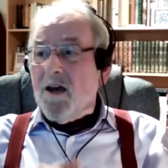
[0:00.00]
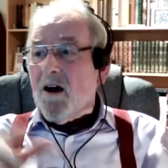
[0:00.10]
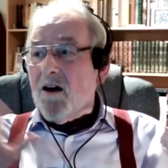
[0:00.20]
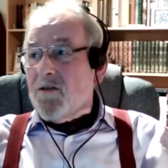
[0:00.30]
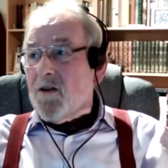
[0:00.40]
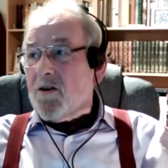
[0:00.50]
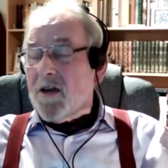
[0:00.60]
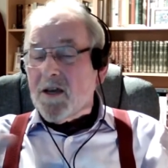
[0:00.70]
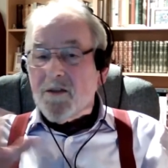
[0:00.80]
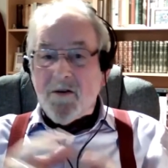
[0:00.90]

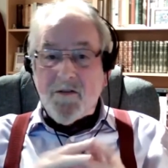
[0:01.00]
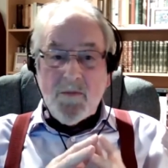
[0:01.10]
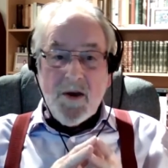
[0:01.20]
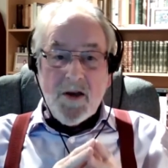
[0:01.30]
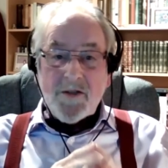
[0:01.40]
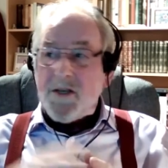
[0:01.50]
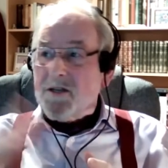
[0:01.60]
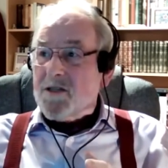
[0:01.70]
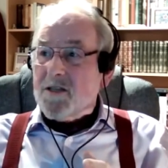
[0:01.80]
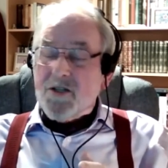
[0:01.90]
overlooking the River Mersey
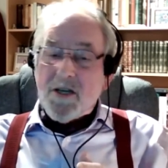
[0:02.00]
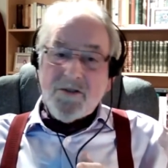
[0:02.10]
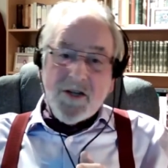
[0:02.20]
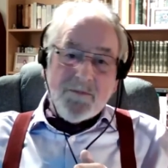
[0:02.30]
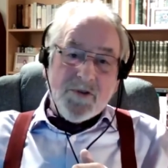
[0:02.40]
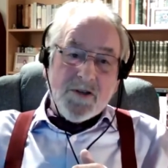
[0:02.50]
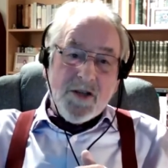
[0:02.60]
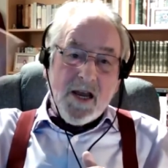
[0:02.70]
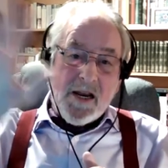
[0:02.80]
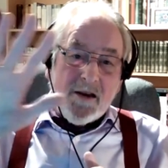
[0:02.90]
as the sh ships are
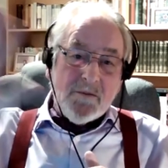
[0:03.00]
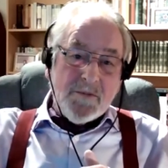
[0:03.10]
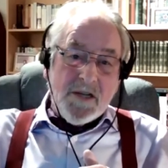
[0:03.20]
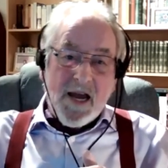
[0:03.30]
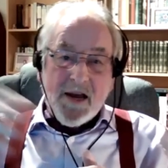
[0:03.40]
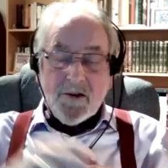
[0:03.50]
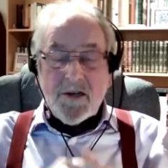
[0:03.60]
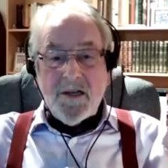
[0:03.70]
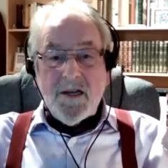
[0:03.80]
sailing up and down.